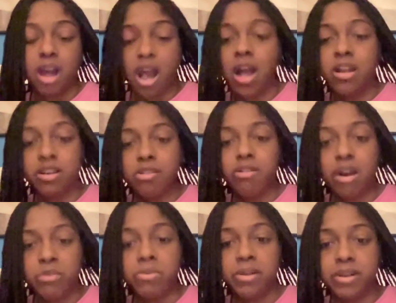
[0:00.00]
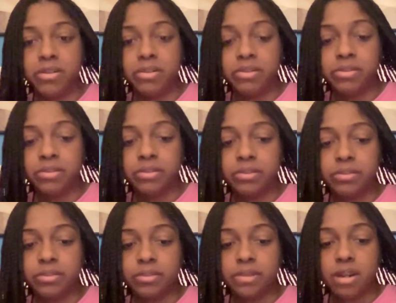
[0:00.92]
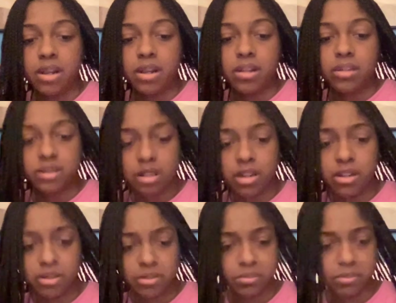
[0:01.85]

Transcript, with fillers: I know I will. So